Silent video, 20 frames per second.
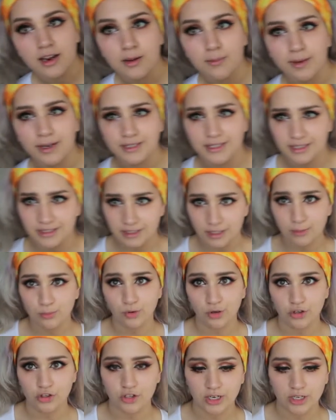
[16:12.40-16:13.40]
my tinted
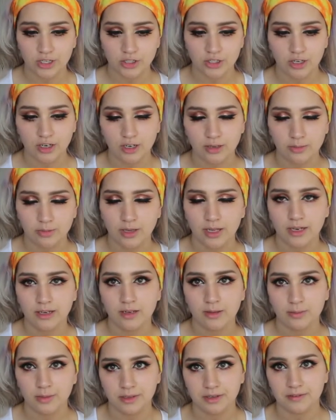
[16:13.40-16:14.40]
moisturizer. I applied
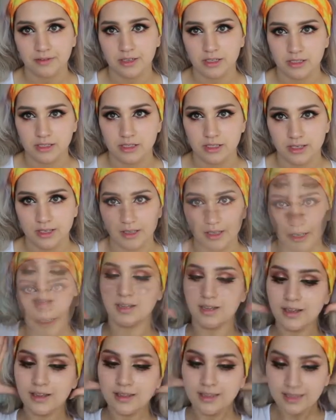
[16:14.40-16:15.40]
a bit of concealer.